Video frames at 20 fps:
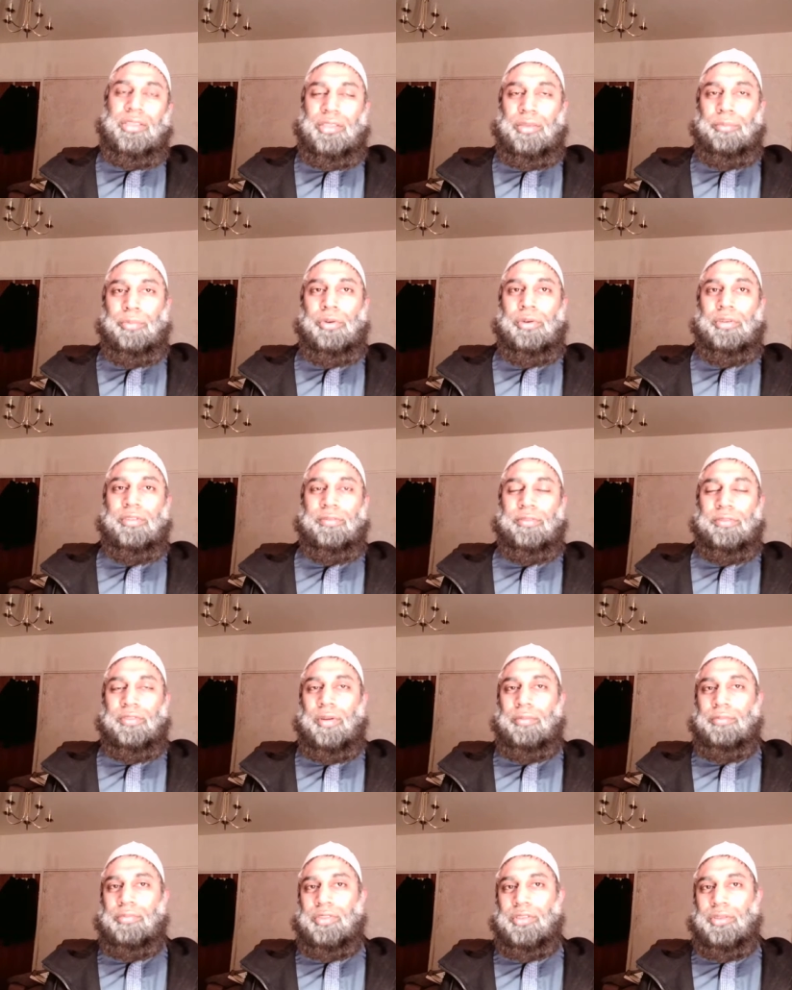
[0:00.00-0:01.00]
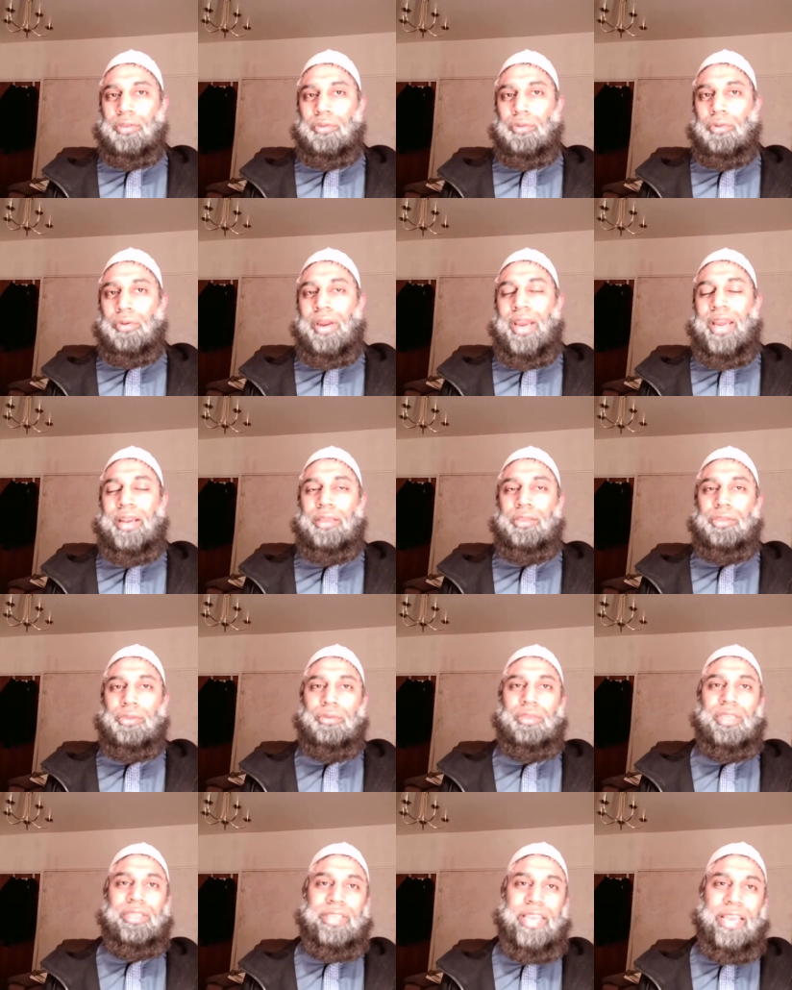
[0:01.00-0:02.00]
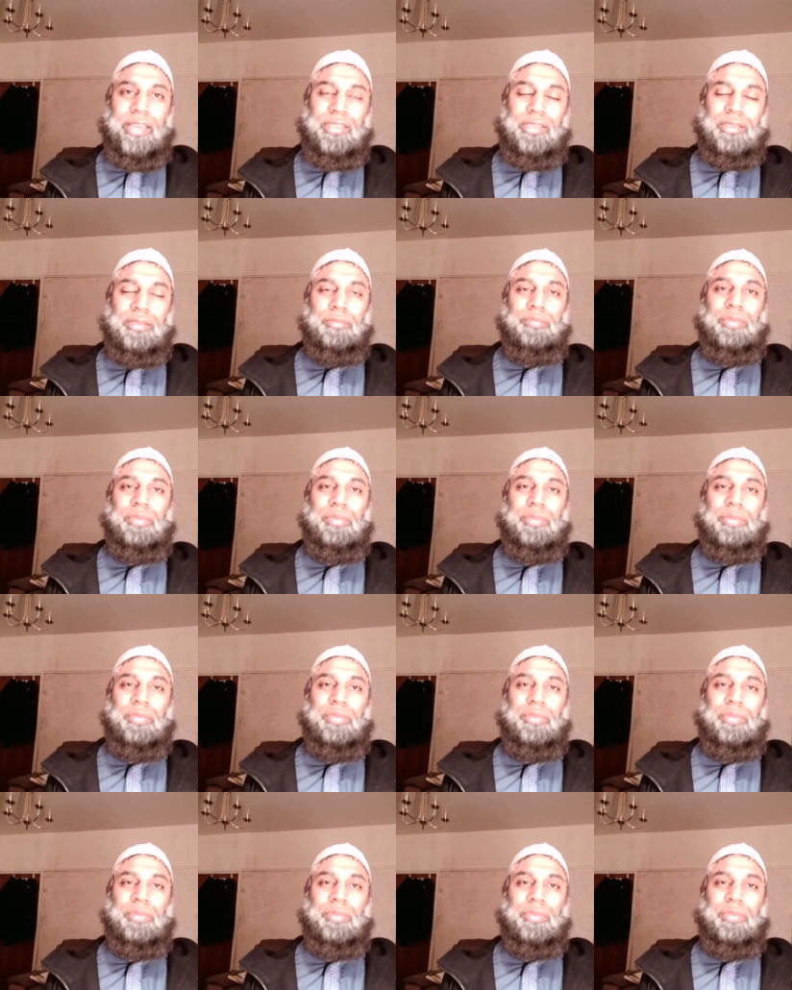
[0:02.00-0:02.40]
support from Quran and Sunnah texts,